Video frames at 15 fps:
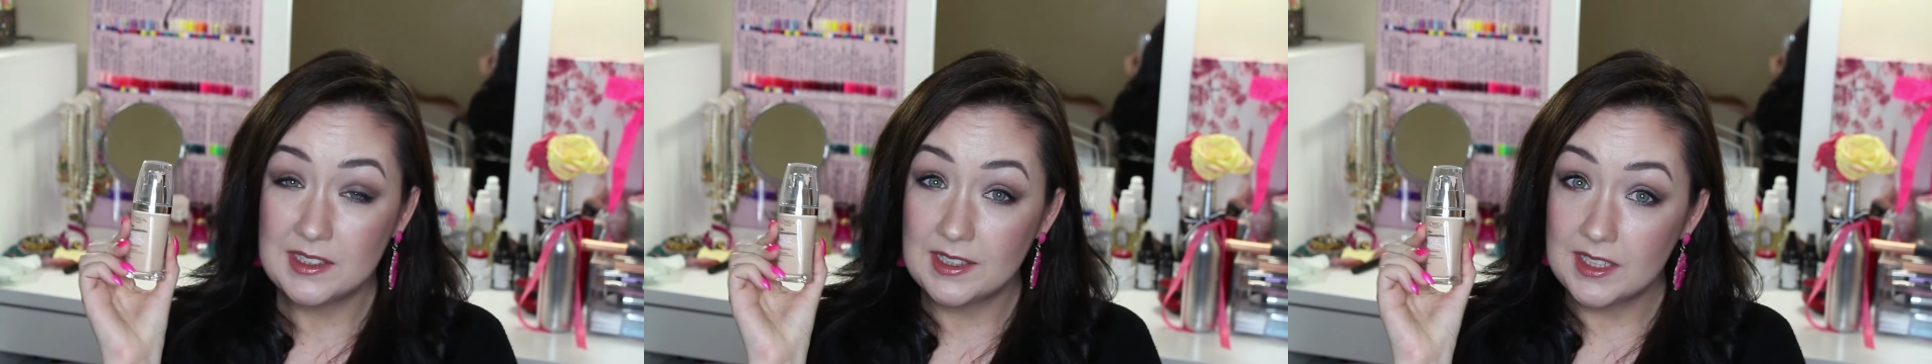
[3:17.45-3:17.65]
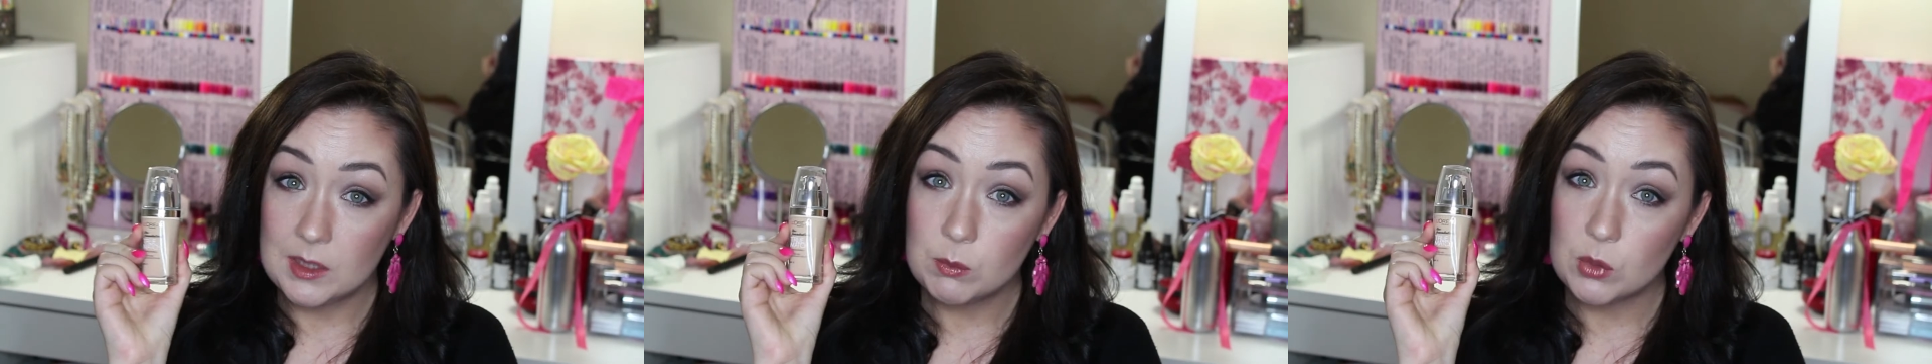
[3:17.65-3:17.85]

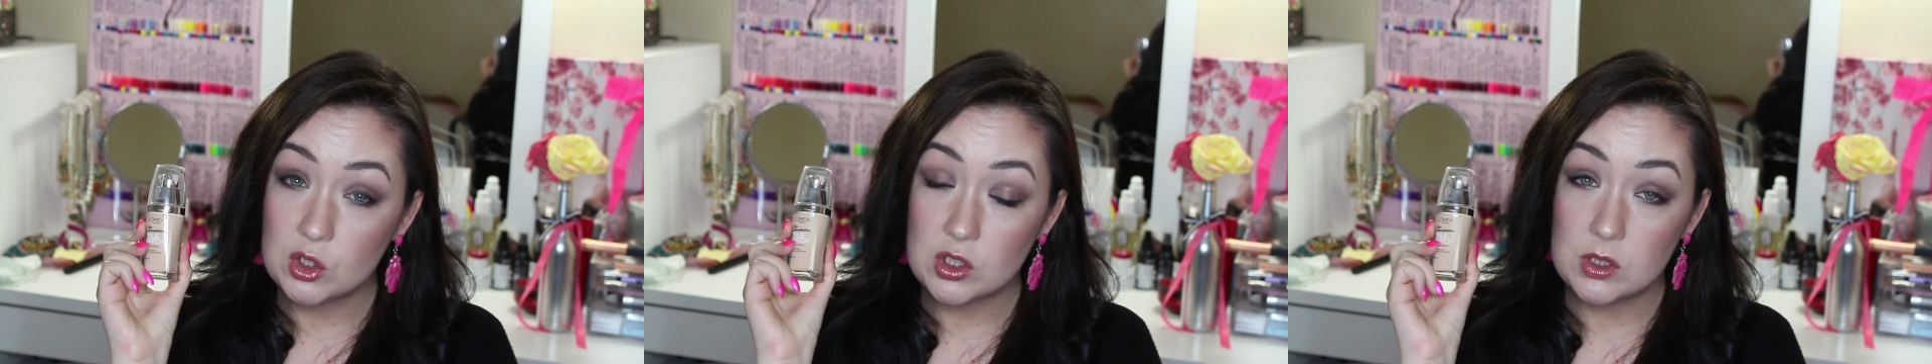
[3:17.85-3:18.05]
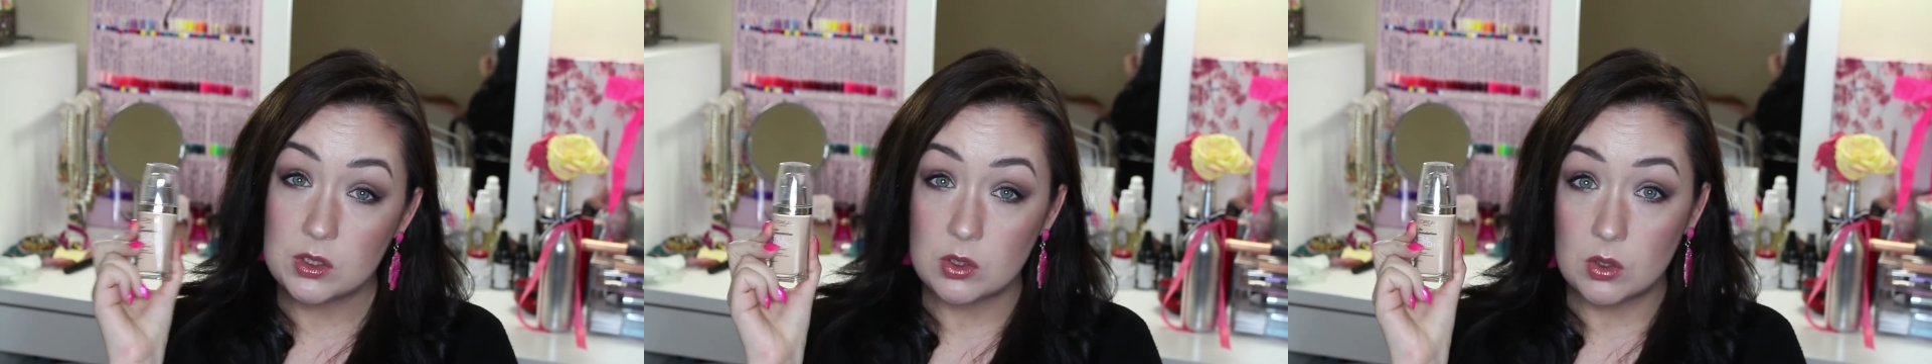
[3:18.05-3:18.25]
getting
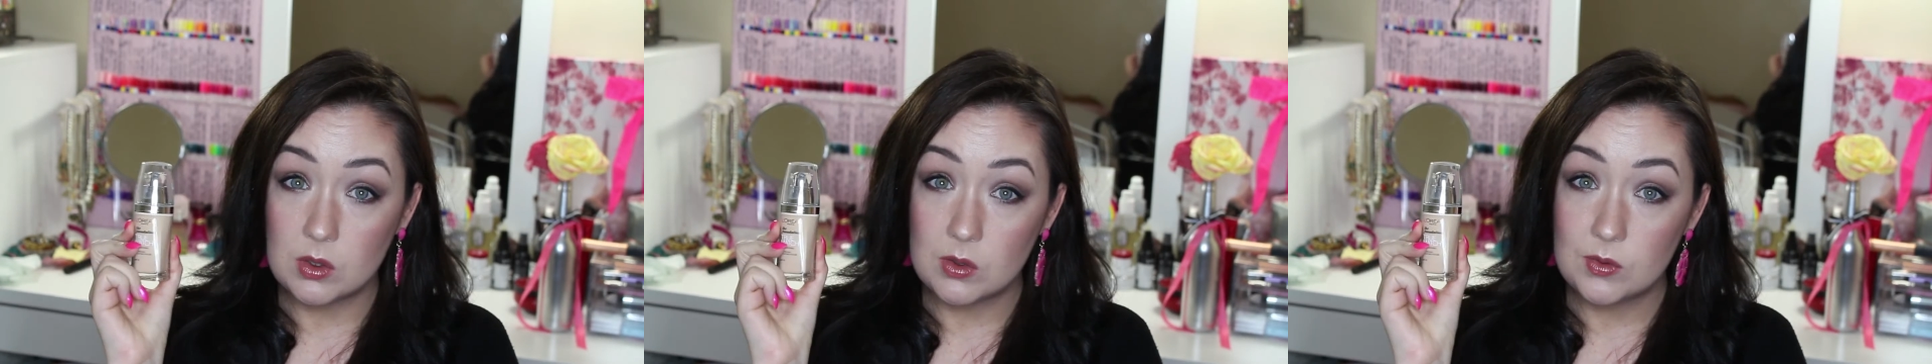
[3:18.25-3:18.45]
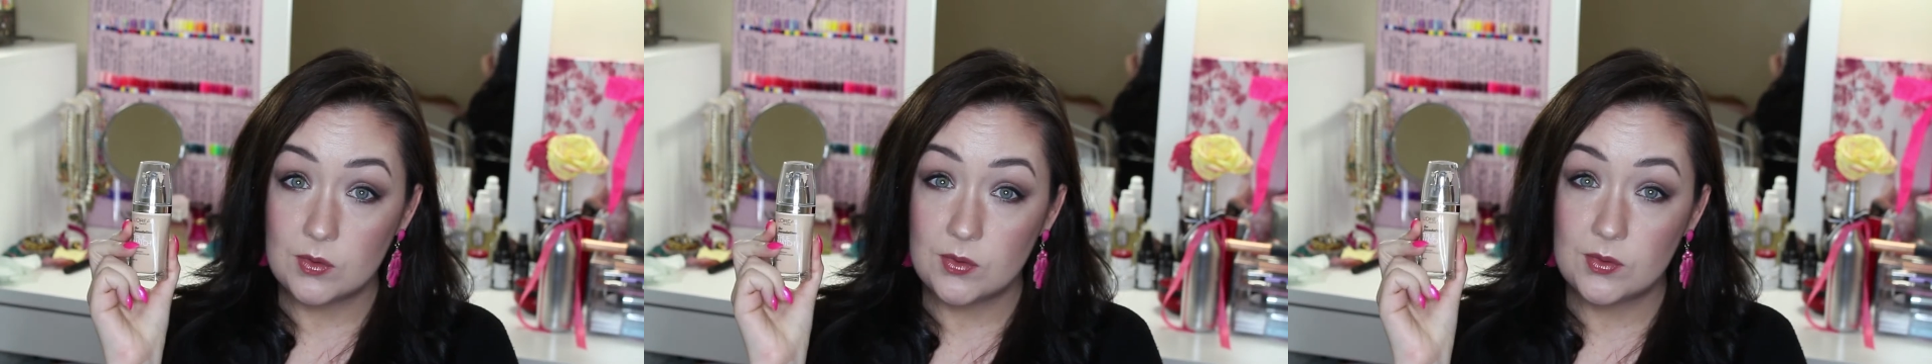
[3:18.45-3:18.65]
much
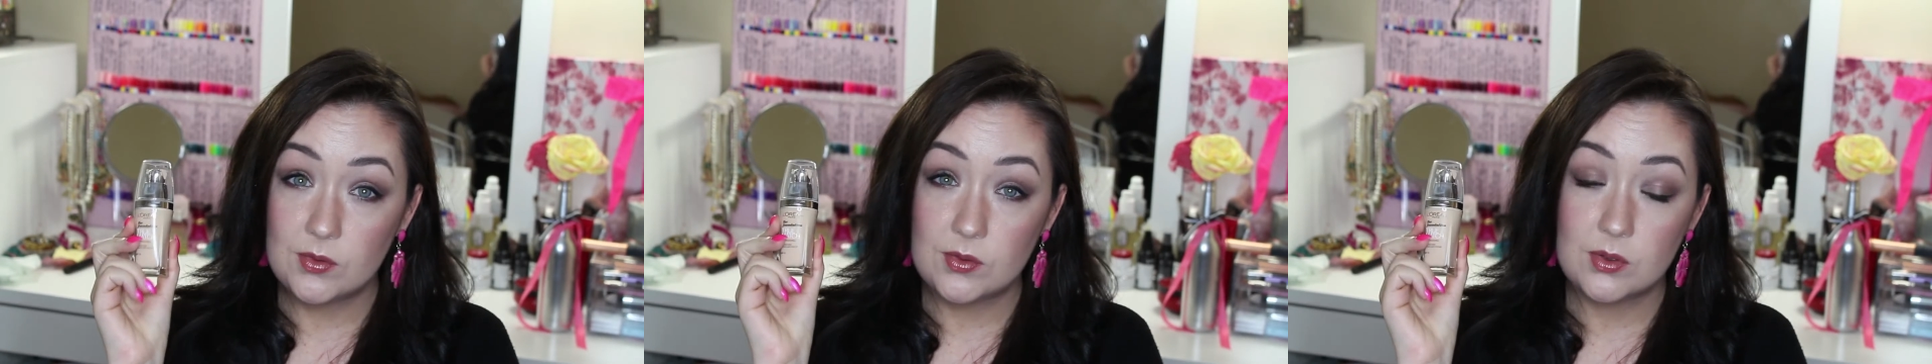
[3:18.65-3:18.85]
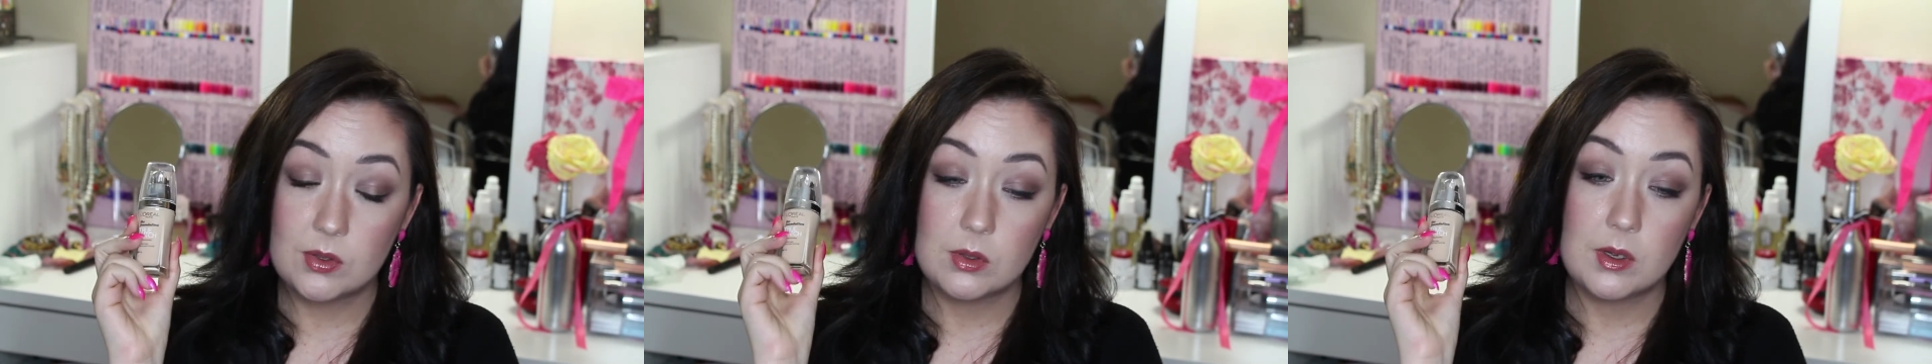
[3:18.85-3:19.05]

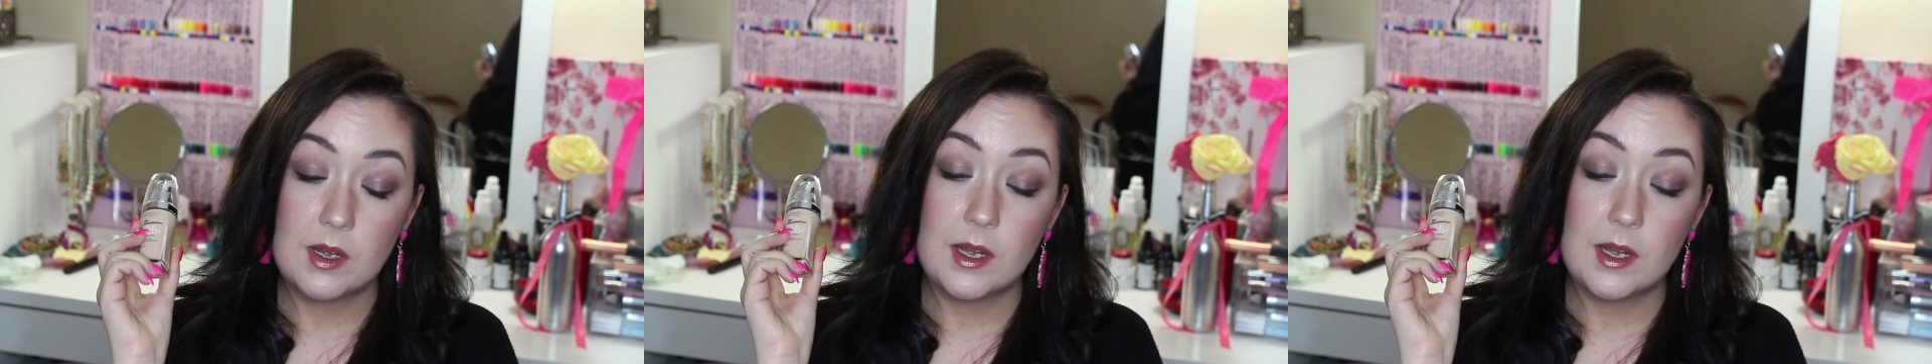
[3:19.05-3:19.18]
love,